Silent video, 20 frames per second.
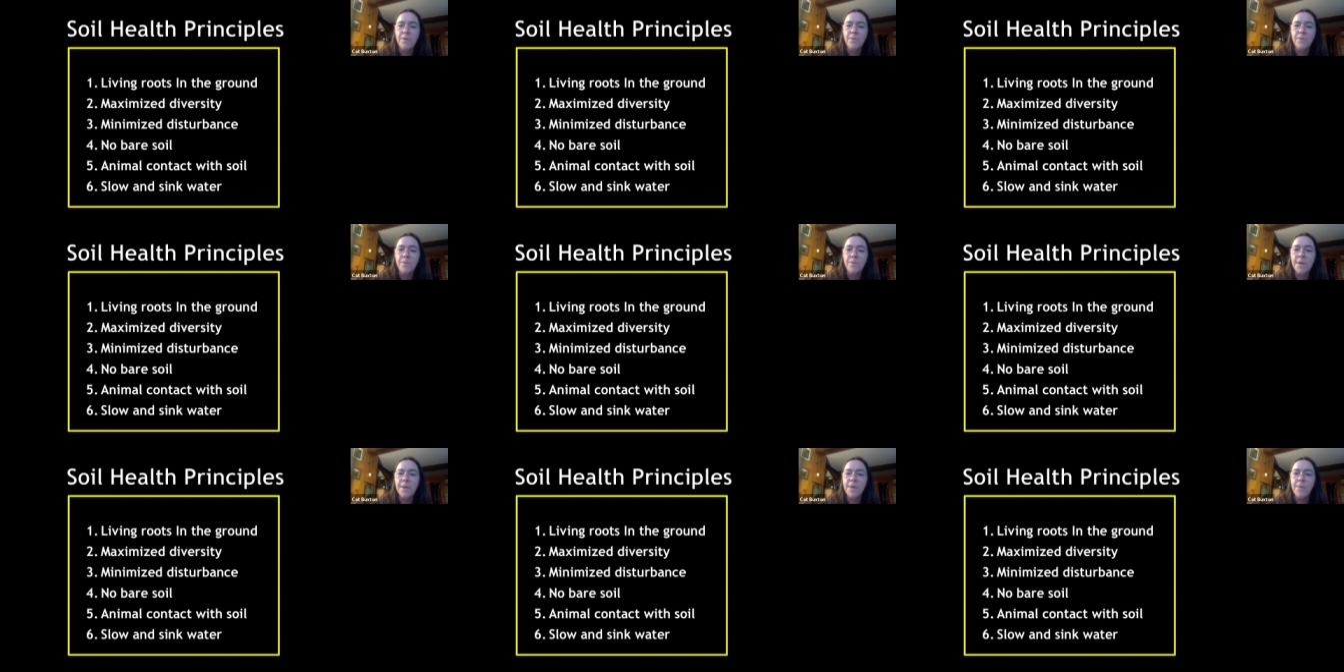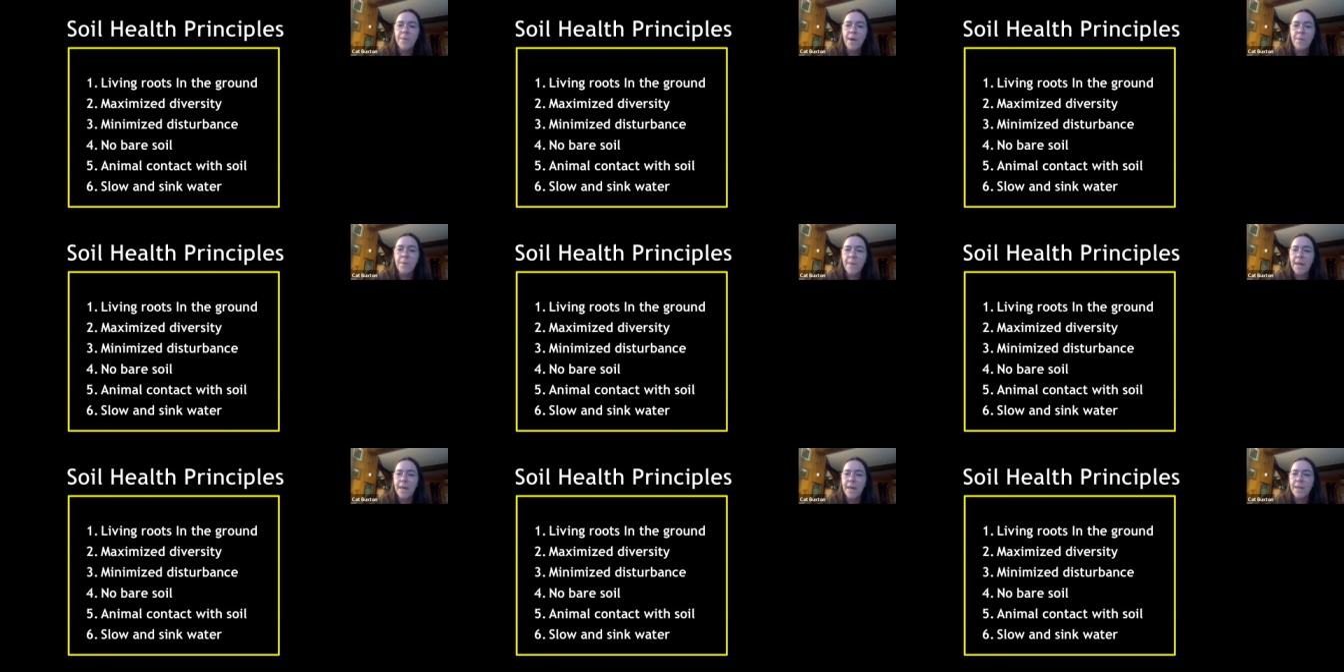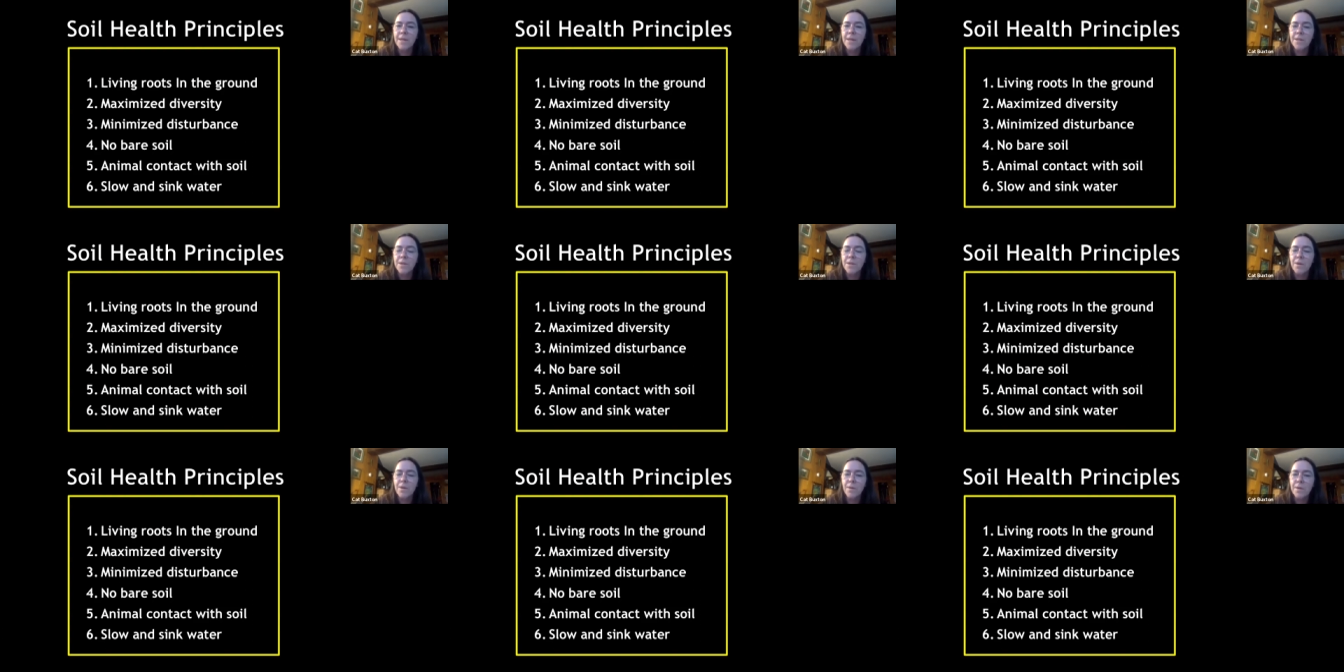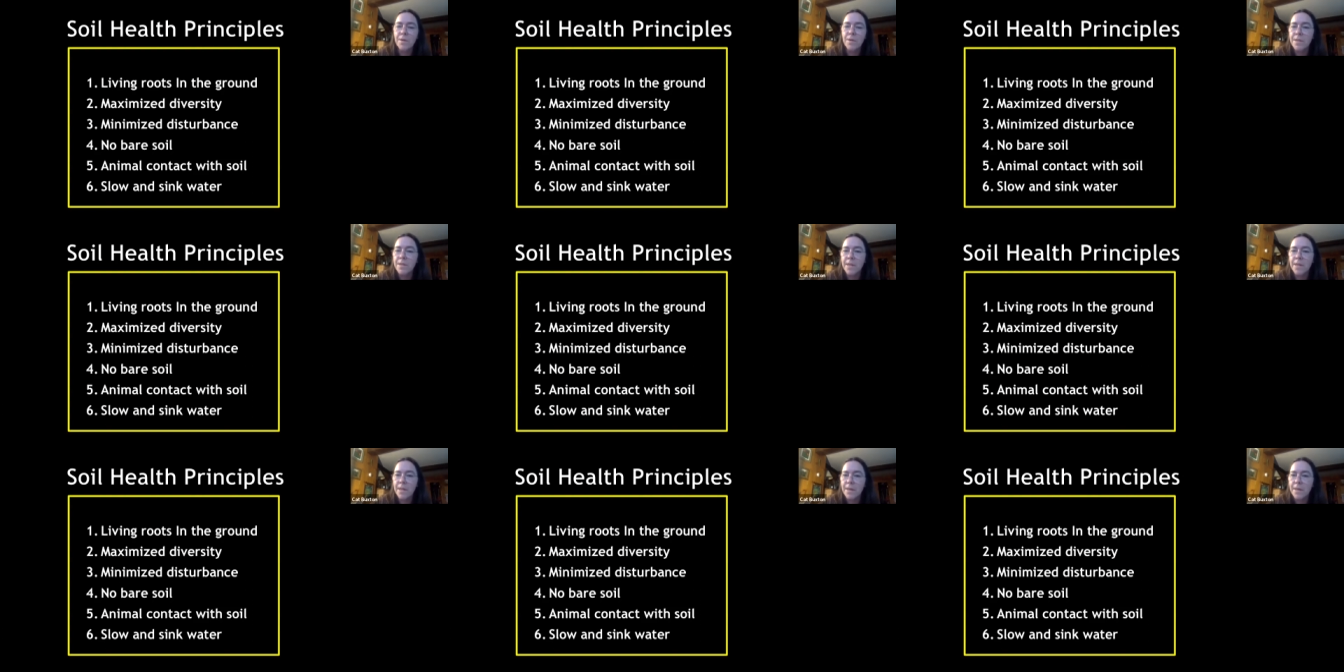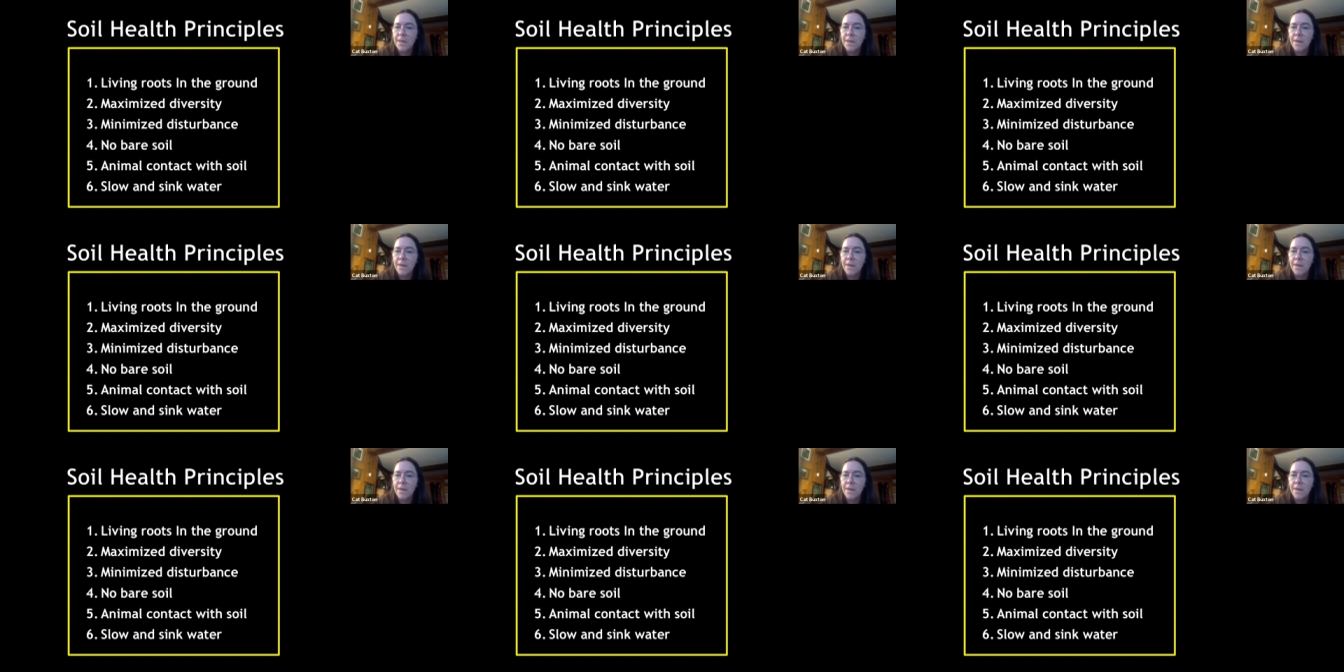really well-managed, holistic,